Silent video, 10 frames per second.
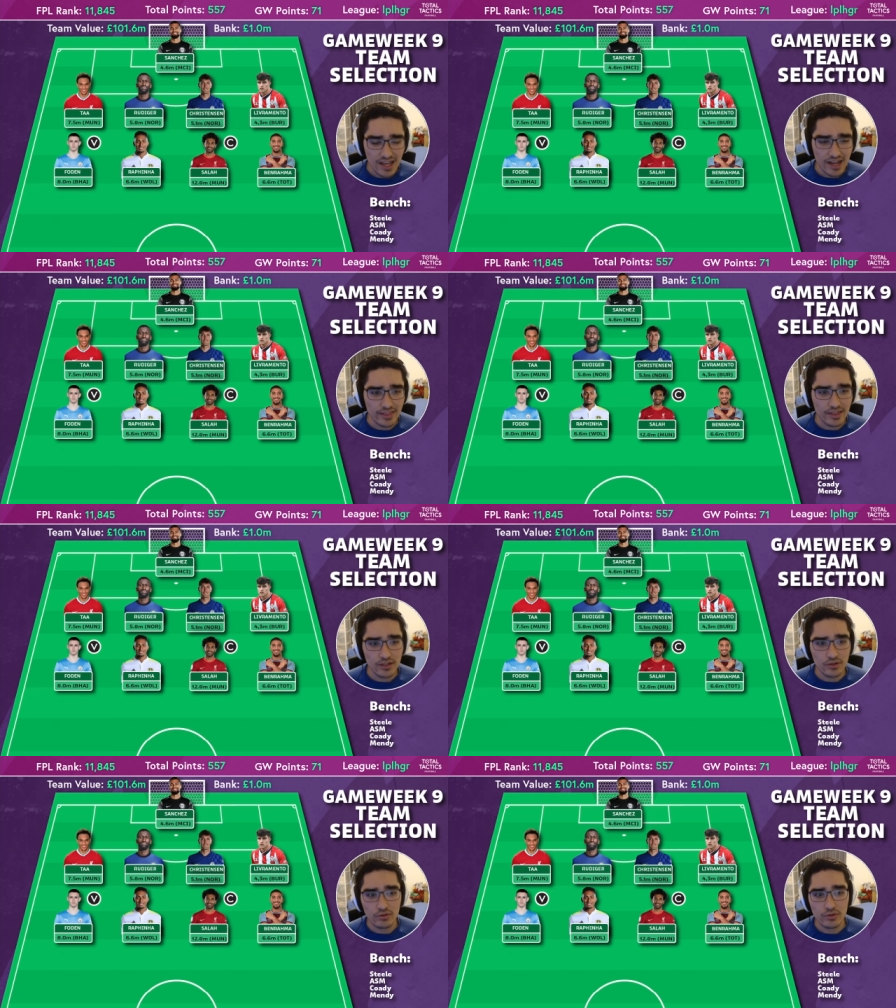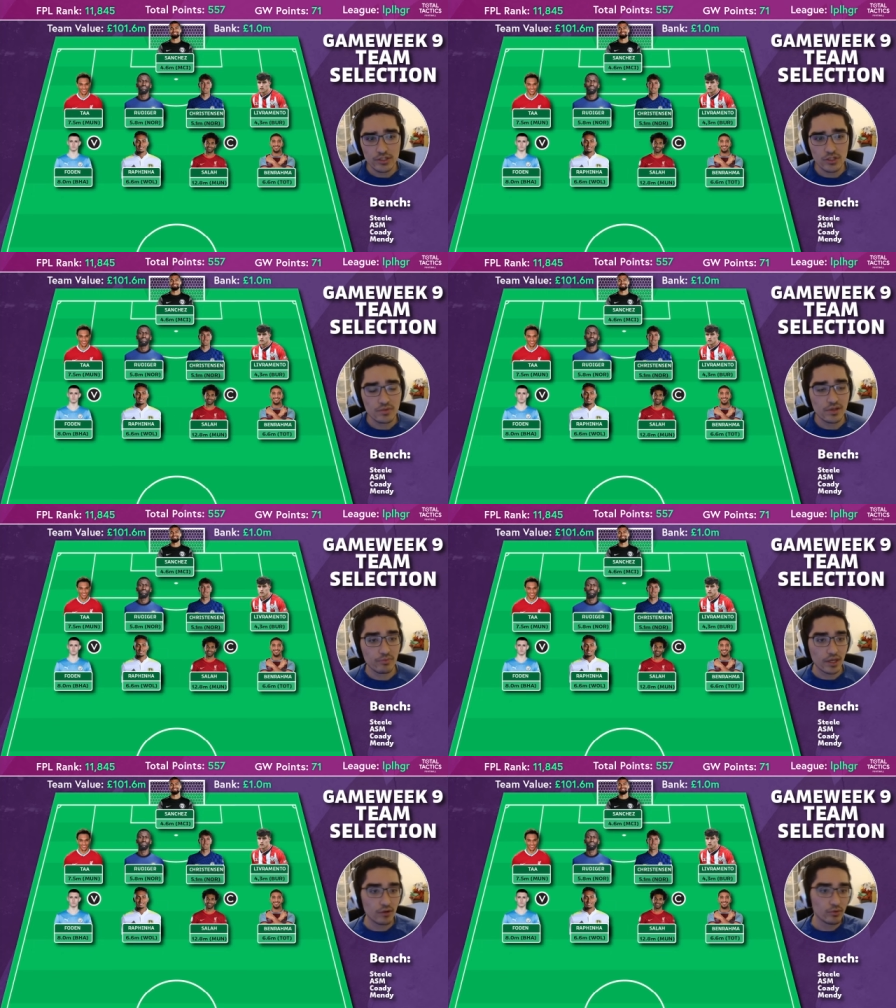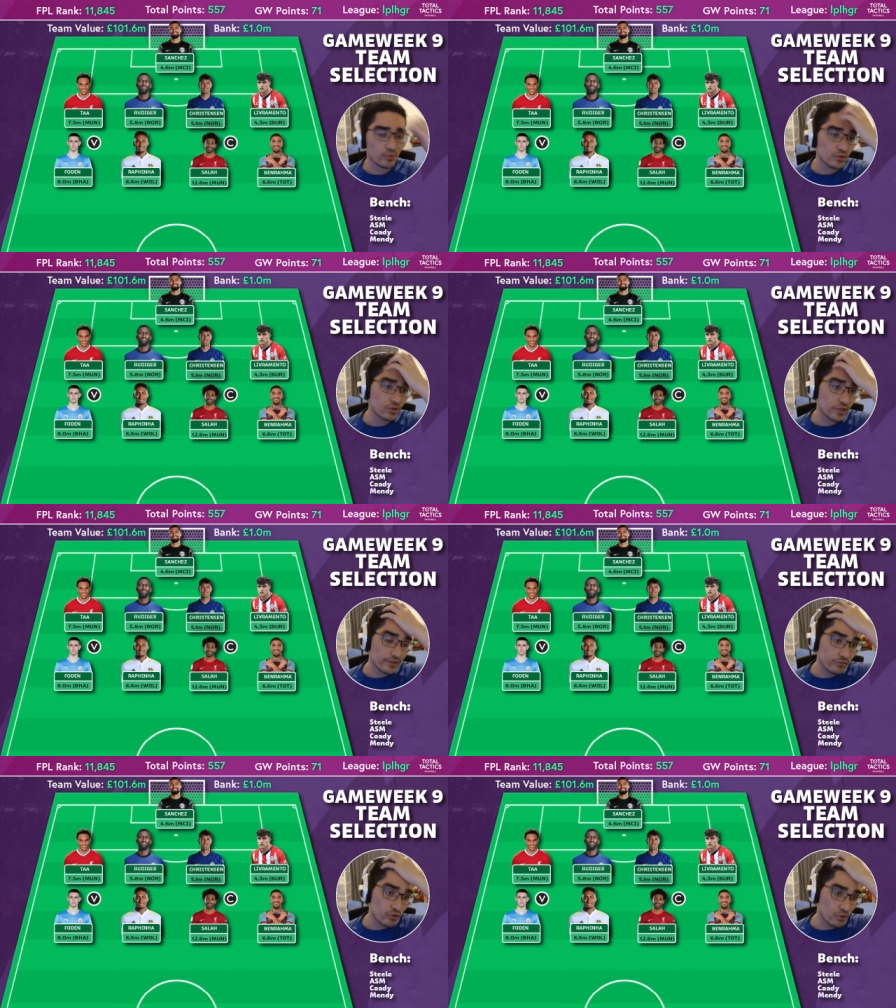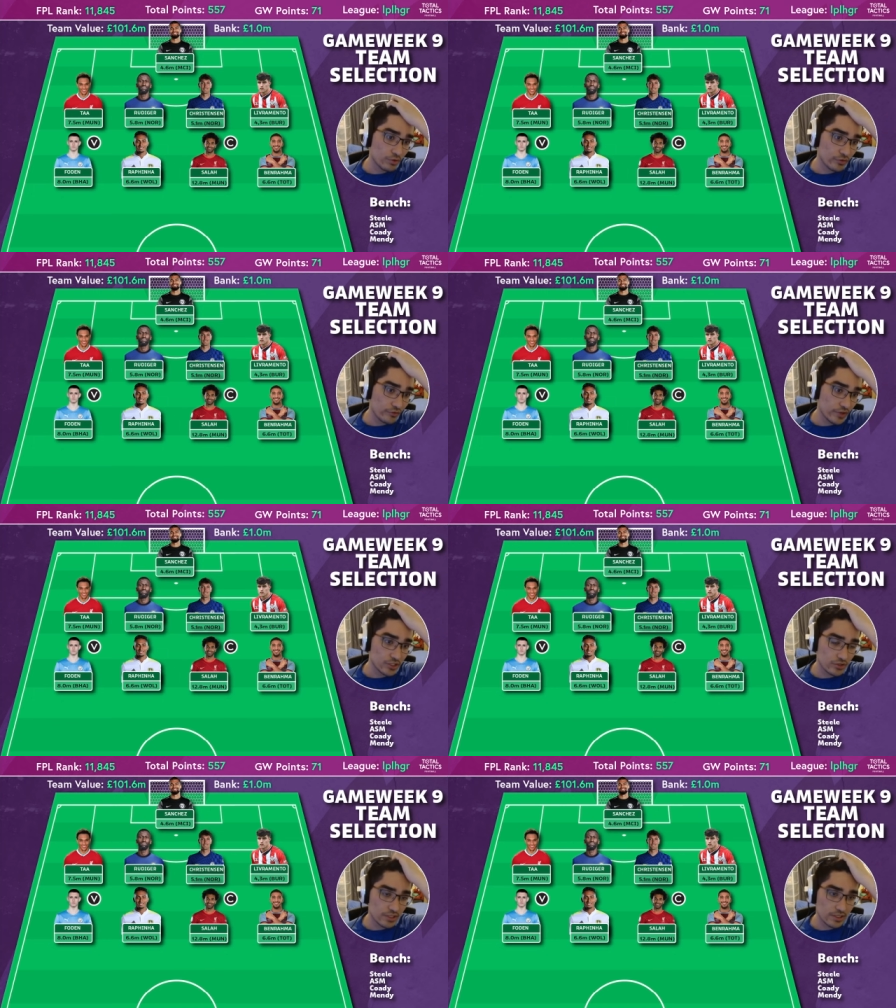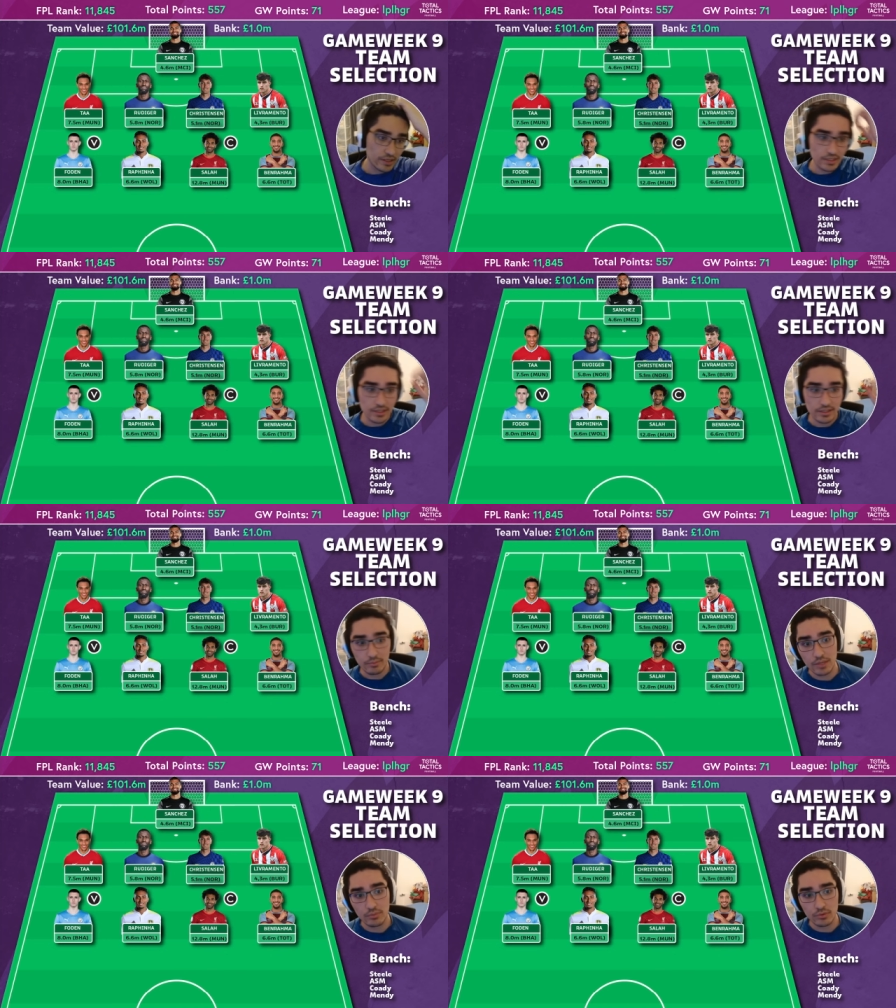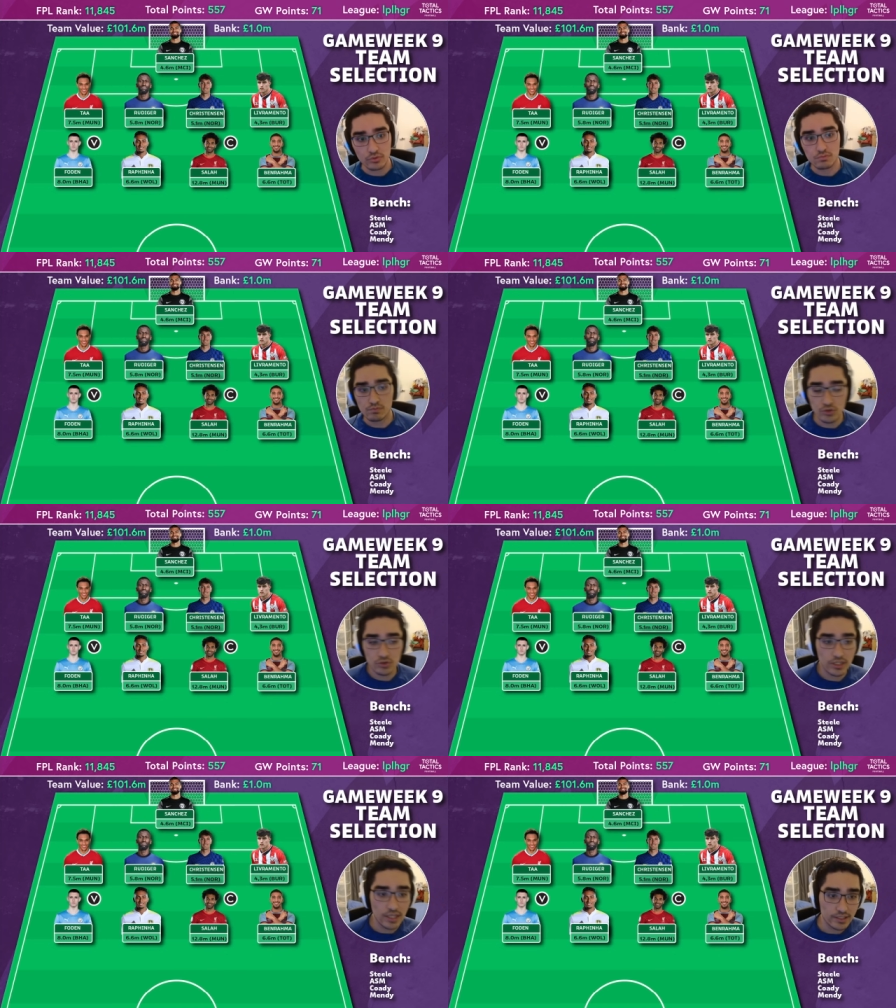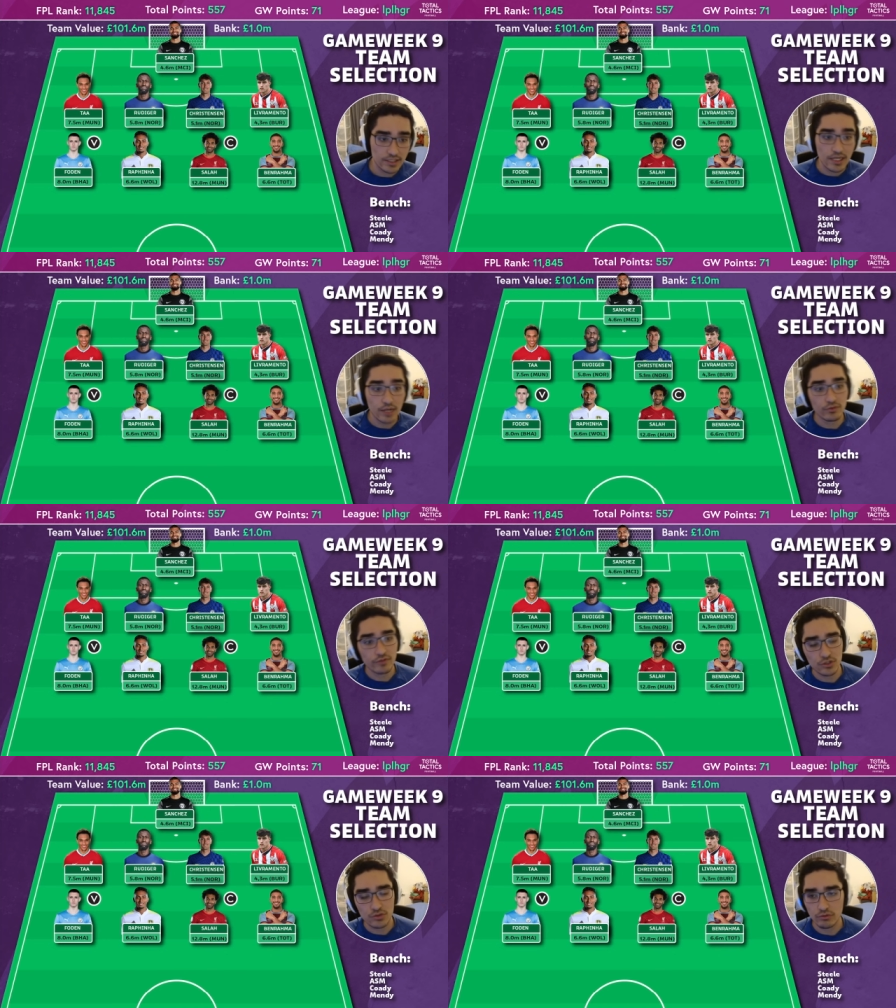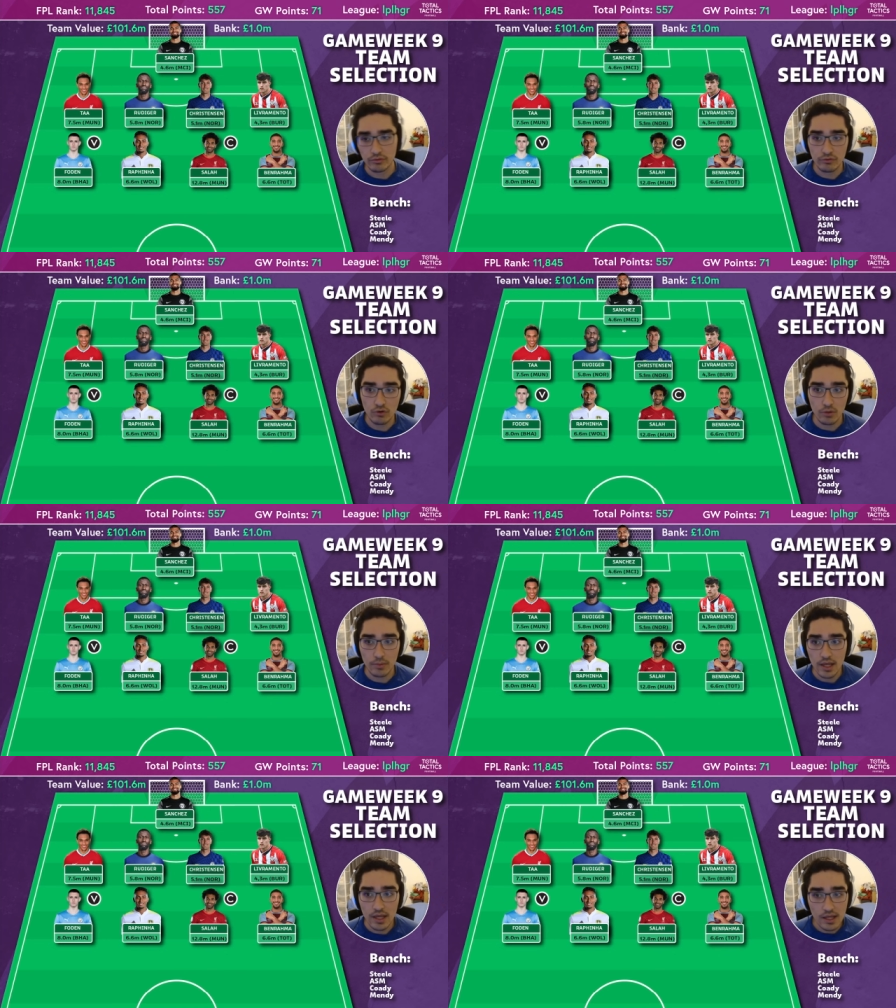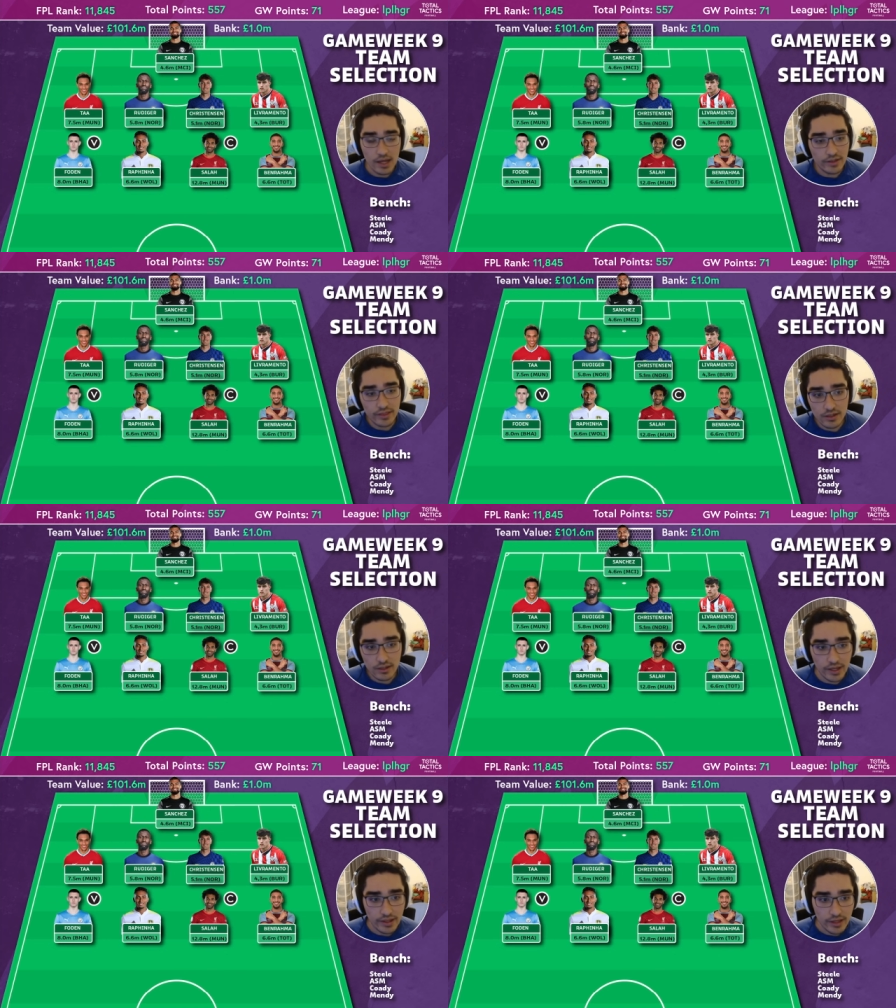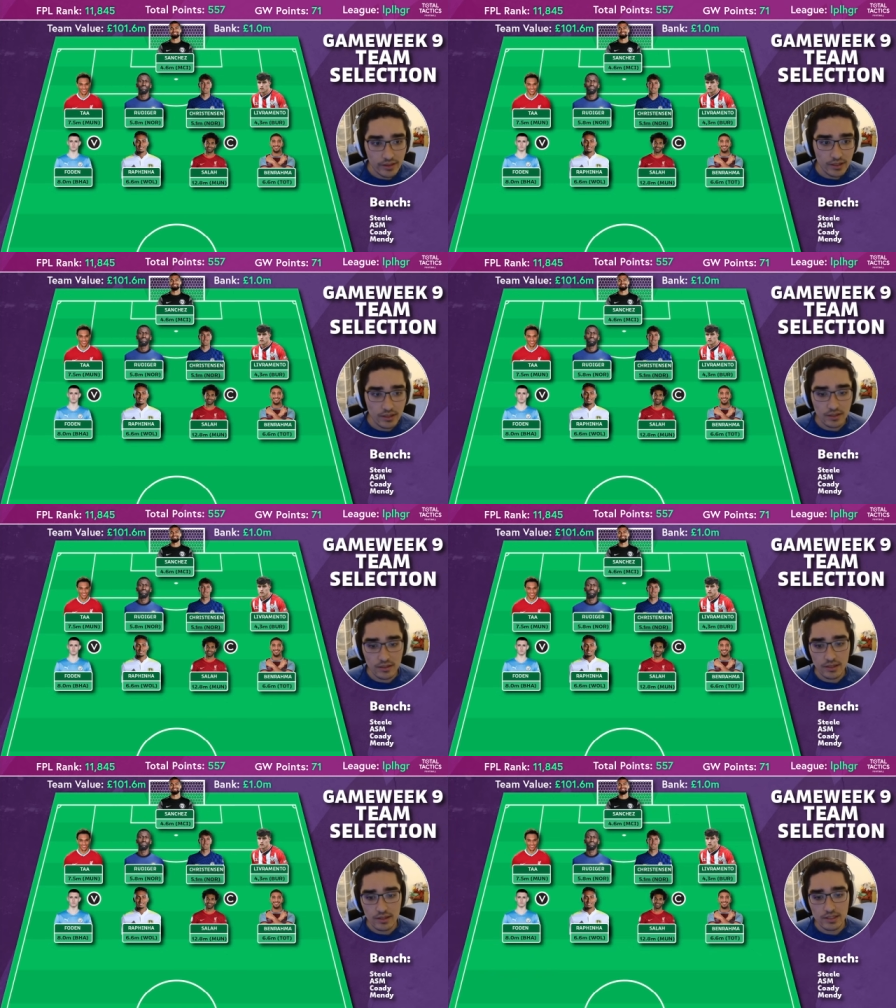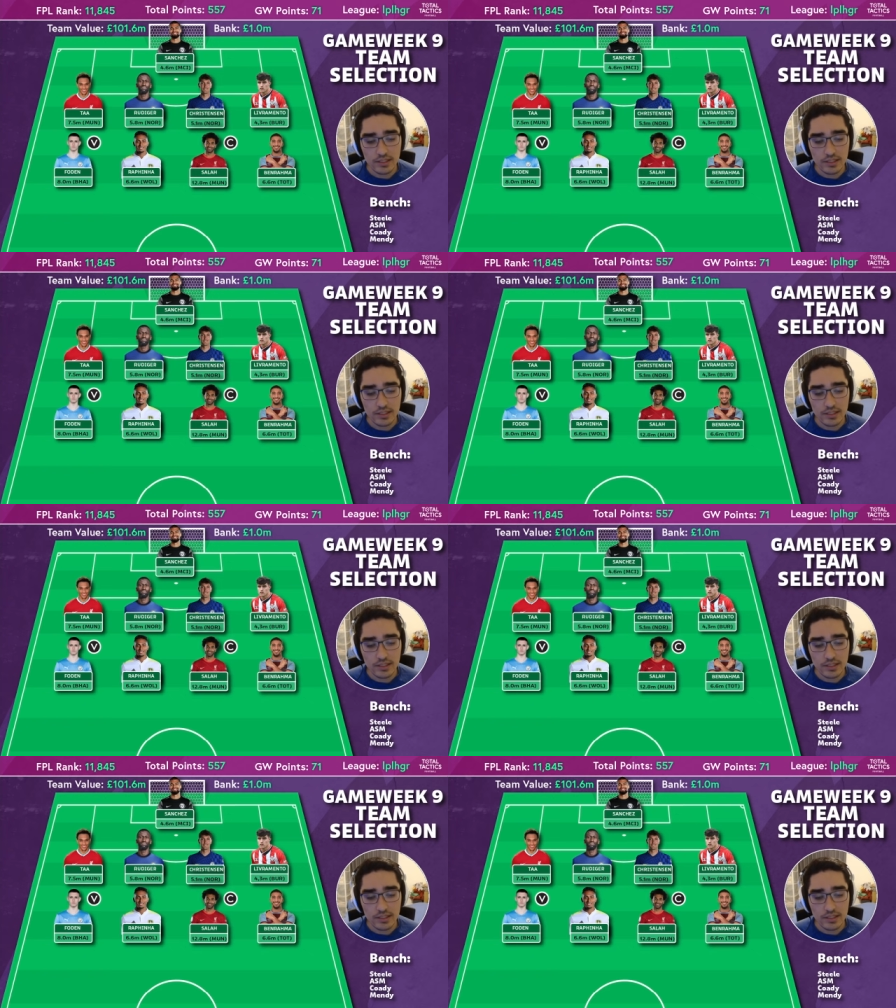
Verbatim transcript: I think, you know, in terms of FPL, when, when you look at form over fixtures and, and, and people who usually like to side with fixtures over form, I think I, I think it's a